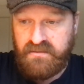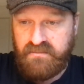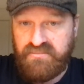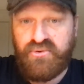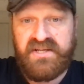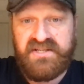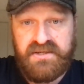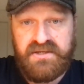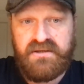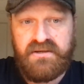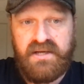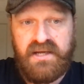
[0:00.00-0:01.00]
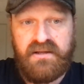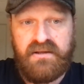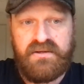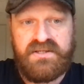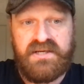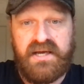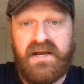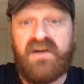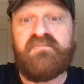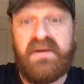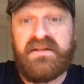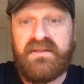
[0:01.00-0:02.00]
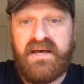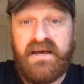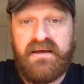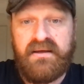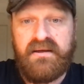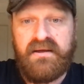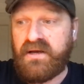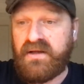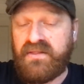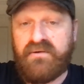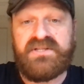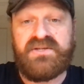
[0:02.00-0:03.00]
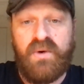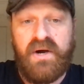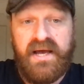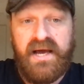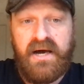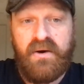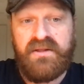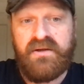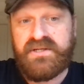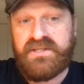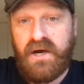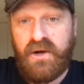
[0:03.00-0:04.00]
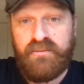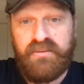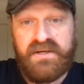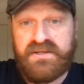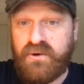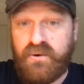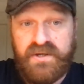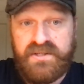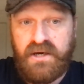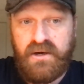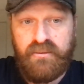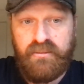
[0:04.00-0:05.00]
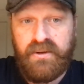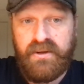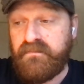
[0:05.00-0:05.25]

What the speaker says: present in saying I've been there and there is a way out and there is hope. There's always hope.